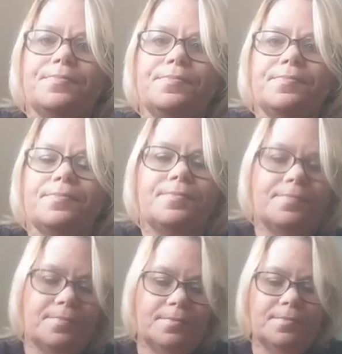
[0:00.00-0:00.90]

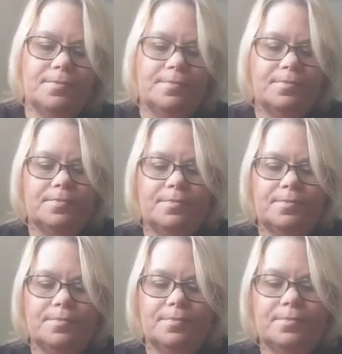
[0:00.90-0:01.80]

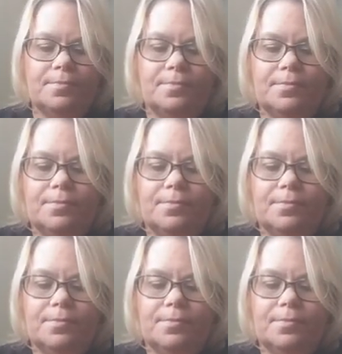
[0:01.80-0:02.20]
[no speech]